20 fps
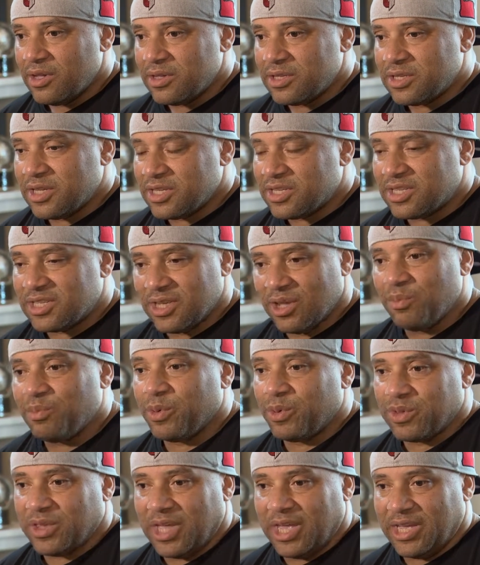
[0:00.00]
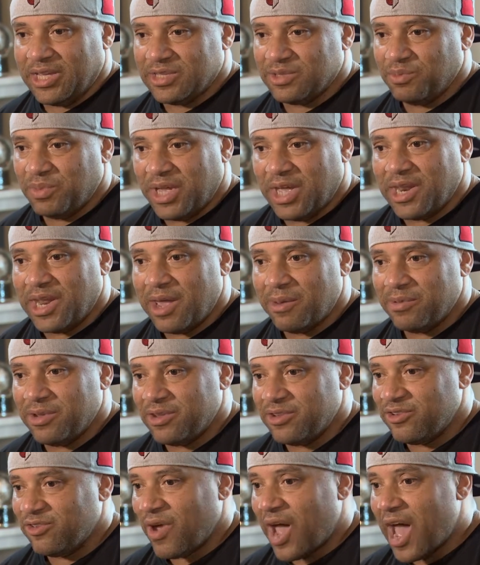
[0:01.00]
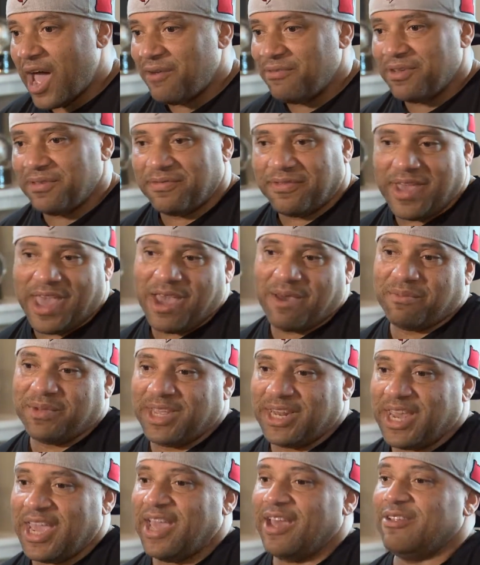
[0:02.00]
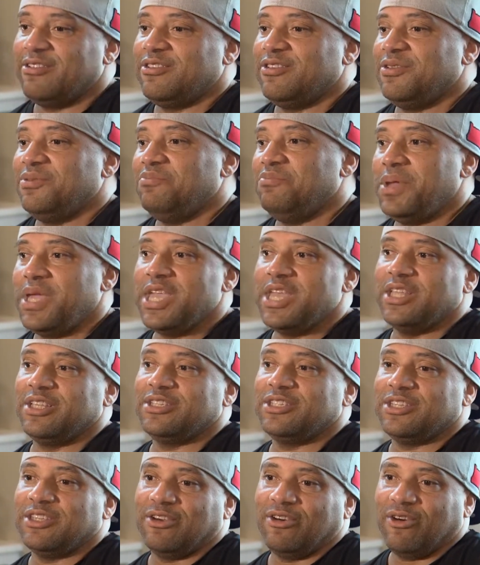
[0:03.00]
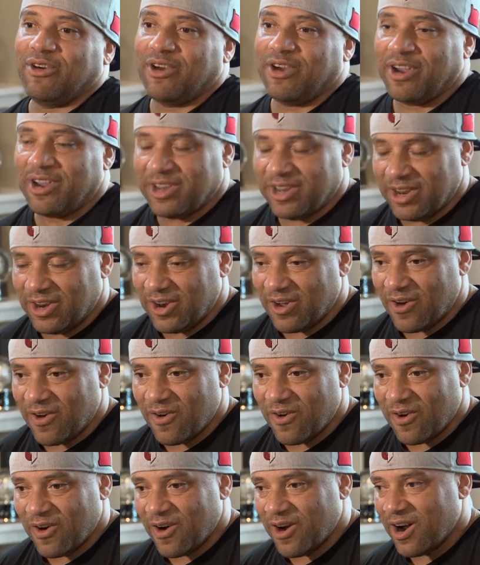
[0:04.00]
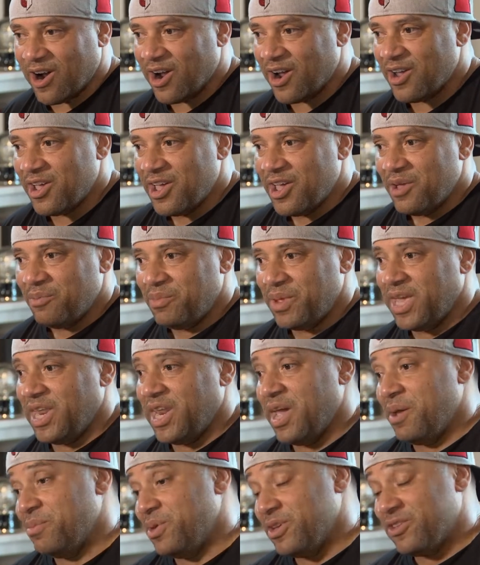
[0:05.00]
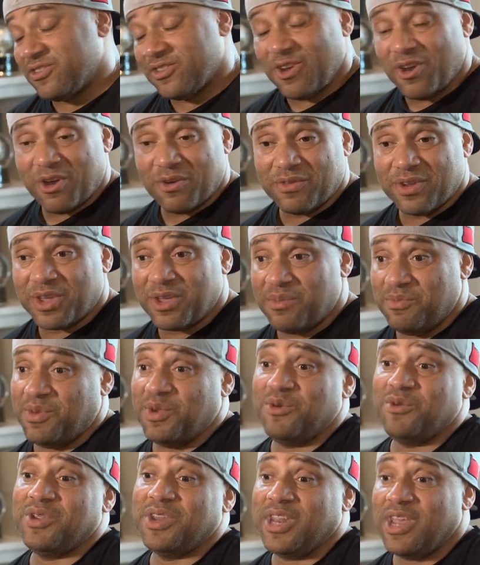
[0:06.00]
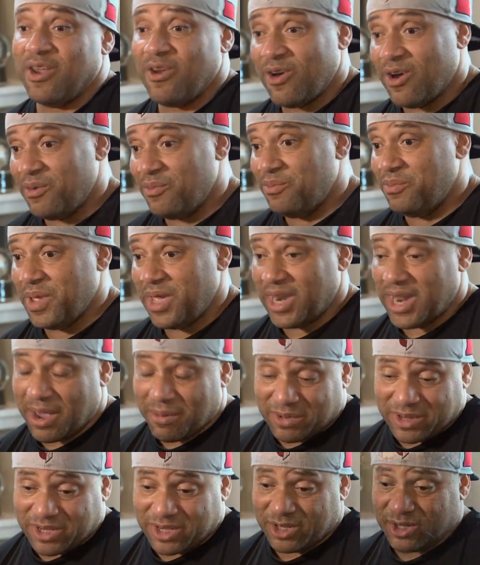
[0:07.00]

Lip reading: the simple things, being able to drive your family down to the beach, or, you know, or being able to serve the community, or being able to